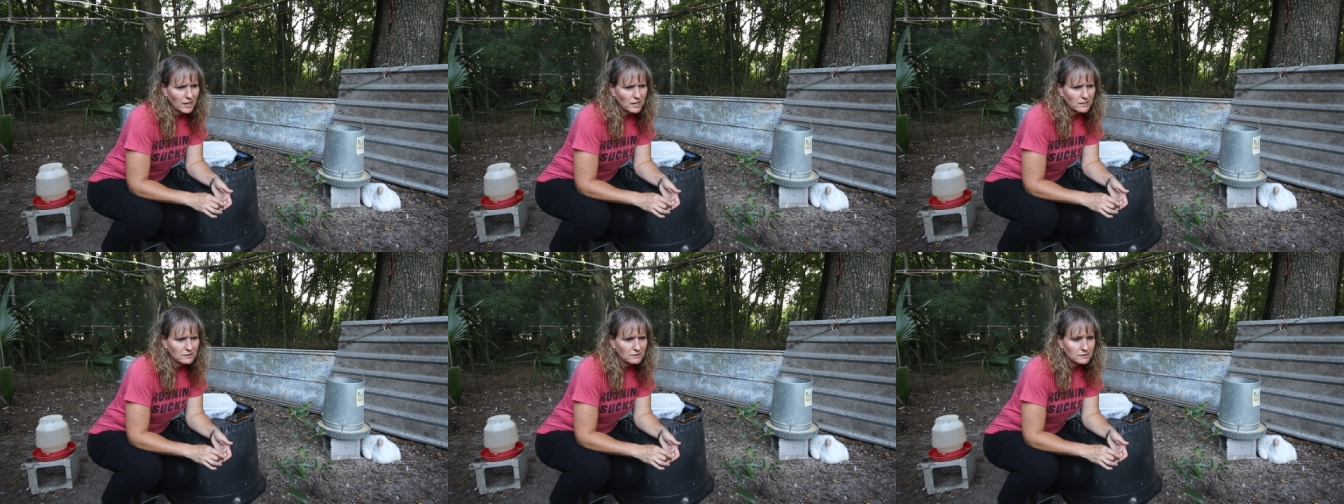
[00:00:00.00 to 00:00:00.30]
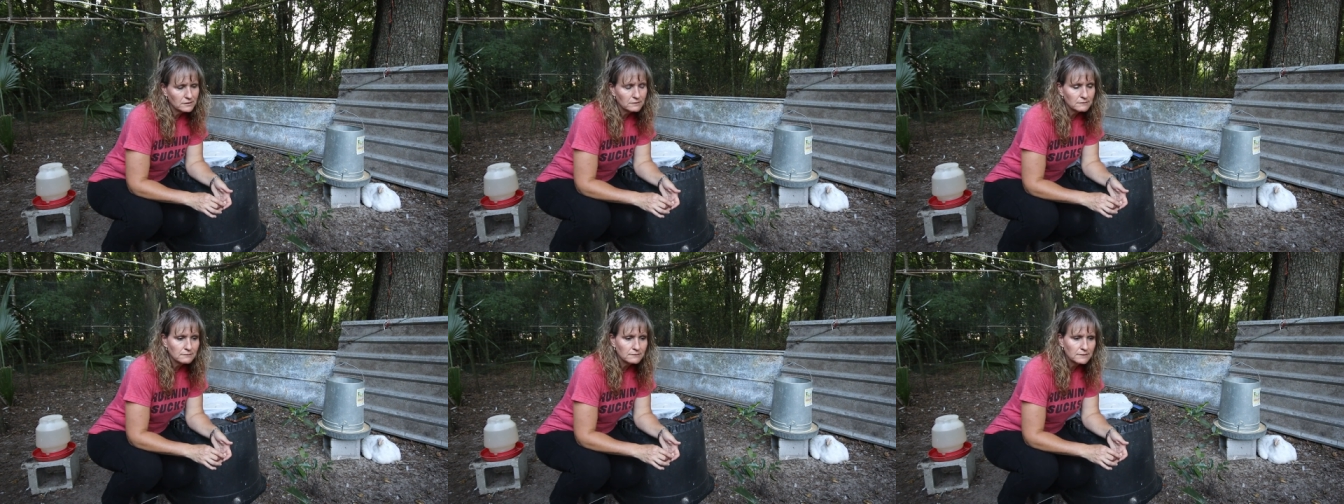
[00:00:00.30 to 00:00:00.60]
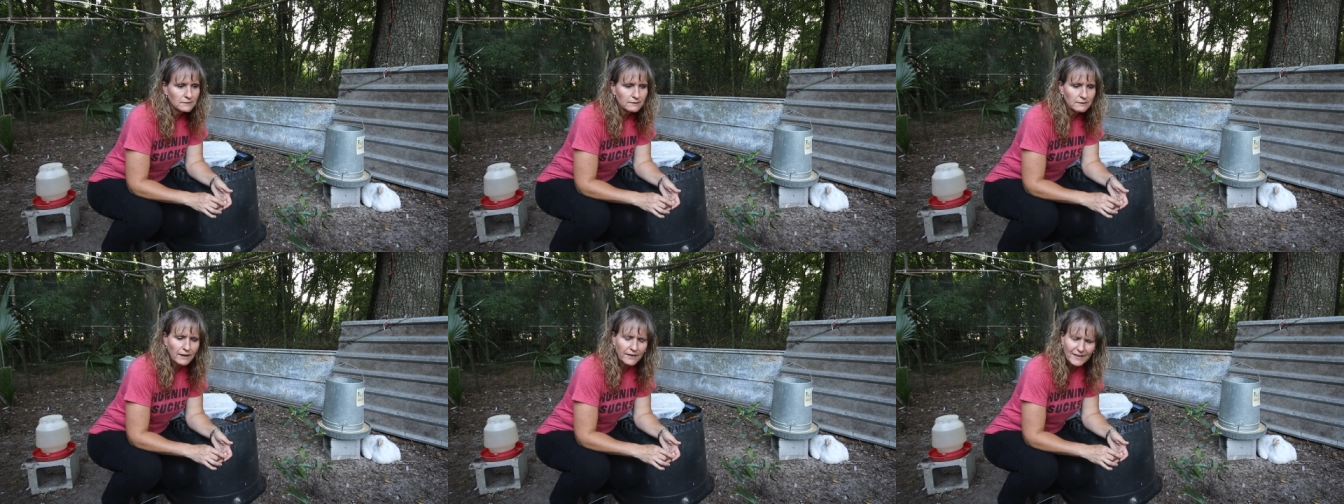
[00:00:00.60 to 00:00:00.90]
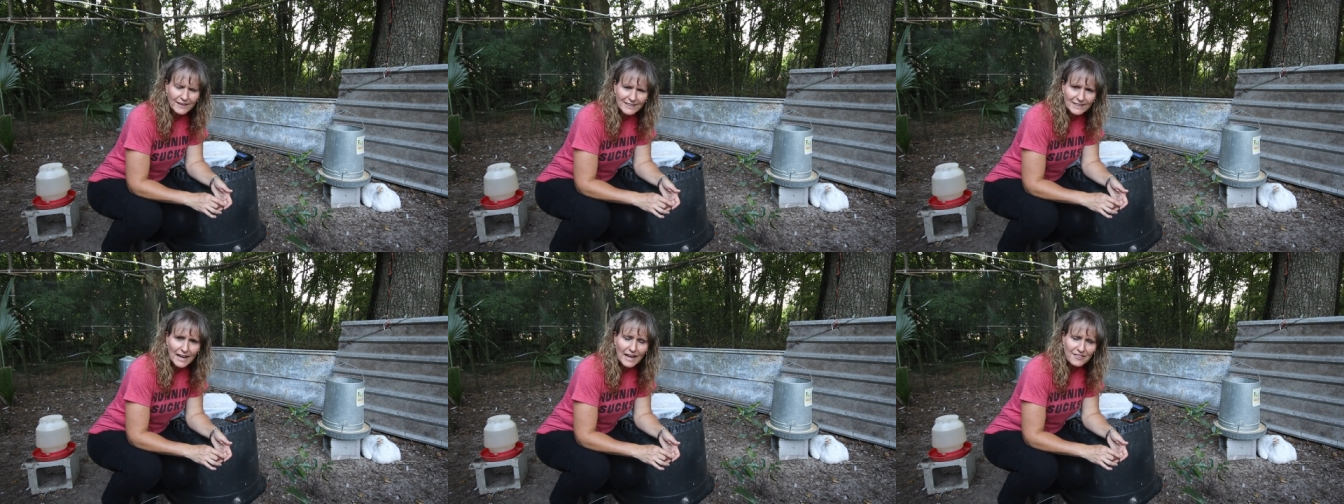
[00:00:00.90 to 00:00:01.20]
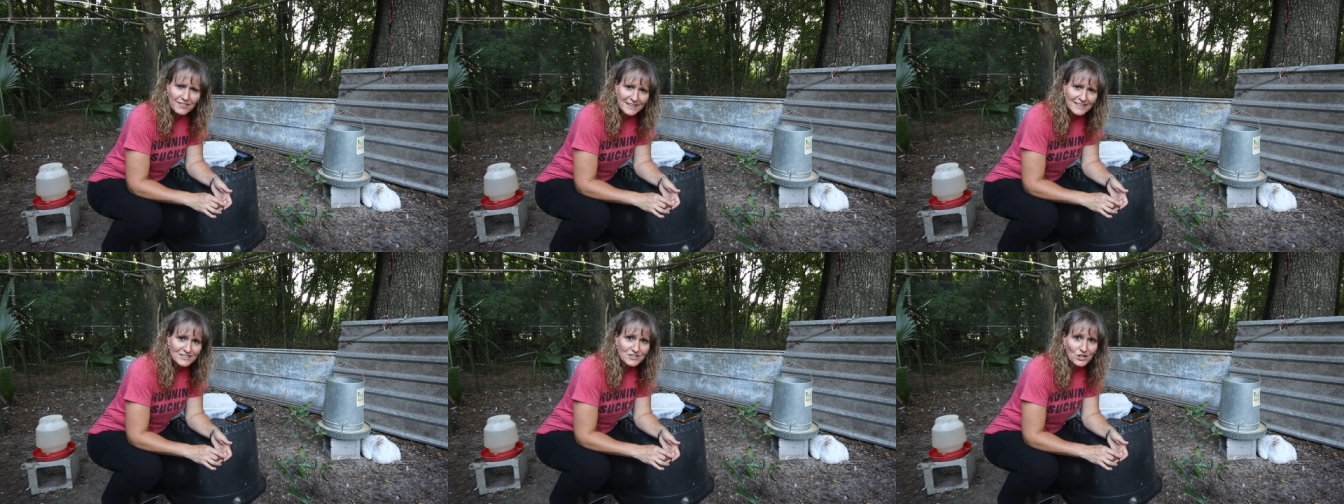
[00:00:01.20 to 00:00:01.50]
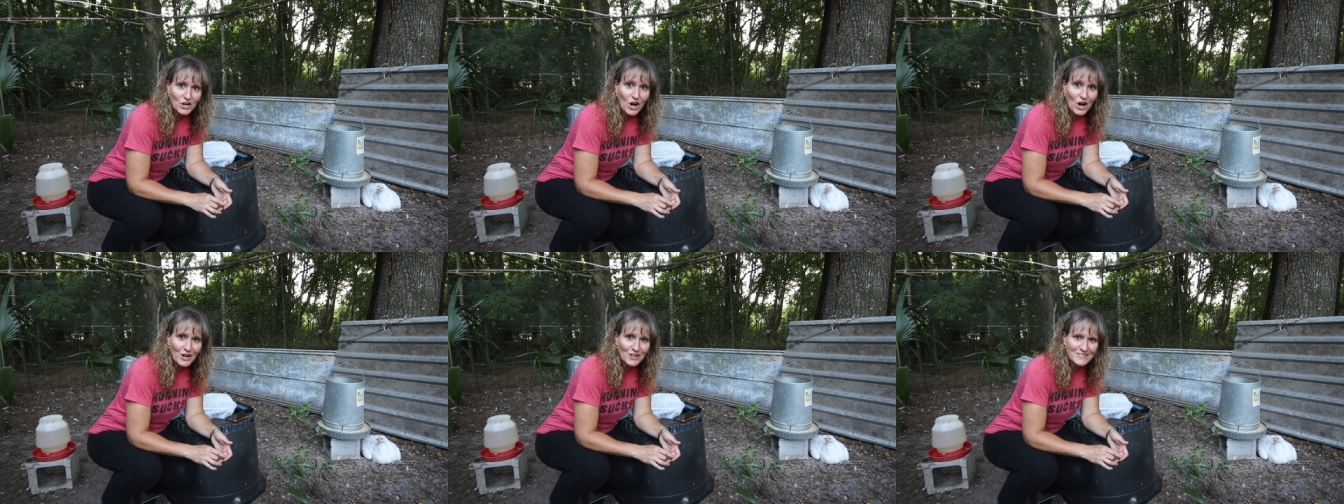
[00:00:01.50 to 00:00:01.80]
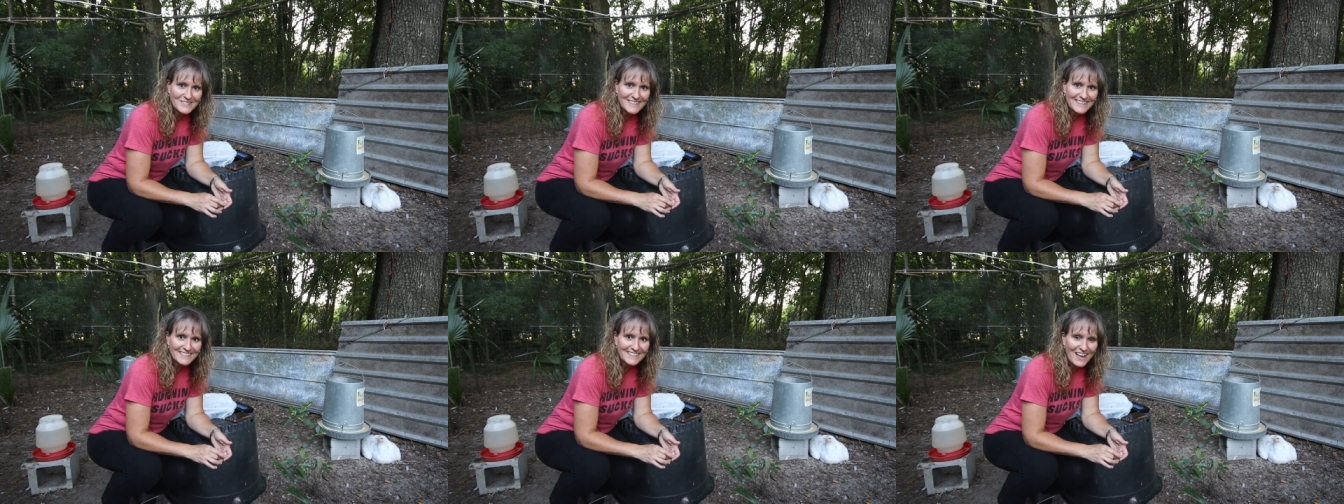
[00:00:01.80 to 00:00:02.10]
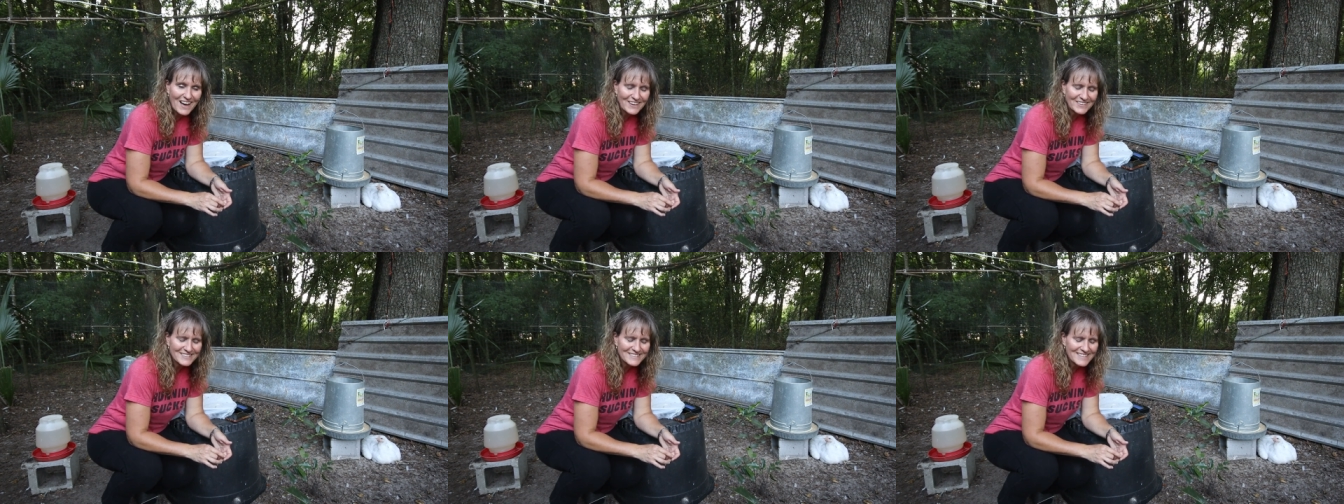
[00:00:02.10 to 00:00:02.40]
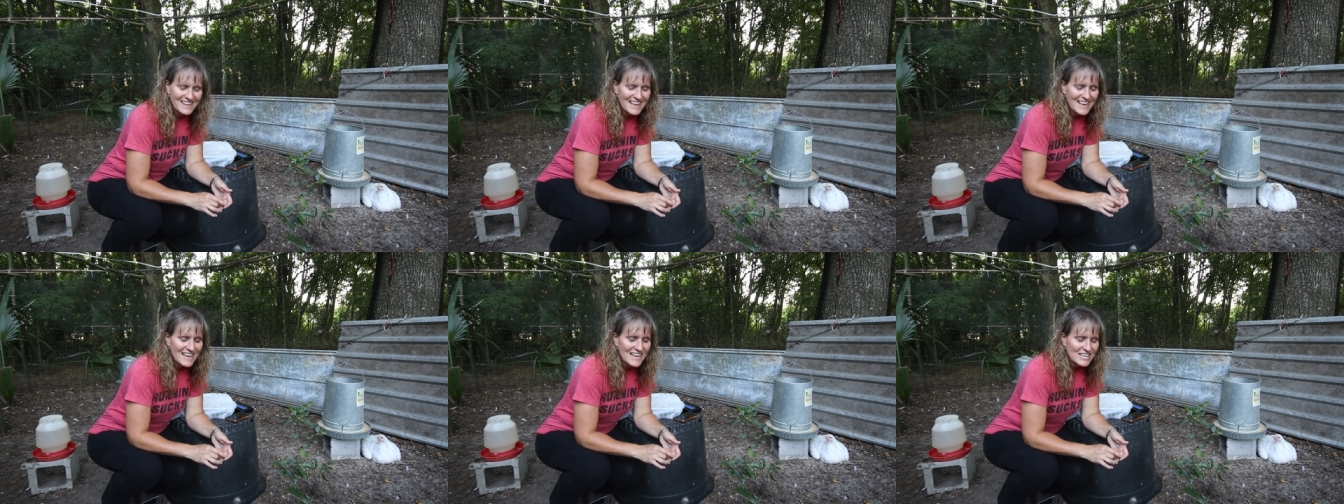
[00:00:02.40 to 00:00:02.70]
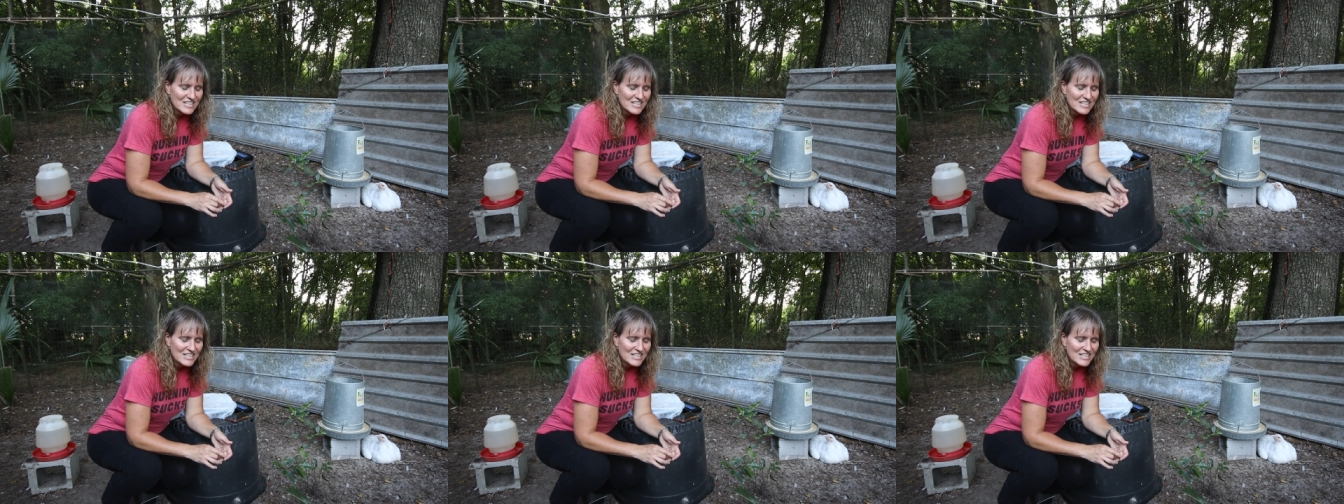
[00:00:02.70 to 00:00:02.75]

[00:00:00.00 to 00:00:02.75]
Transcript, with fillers: lungs? I think it's their hearts and lungs.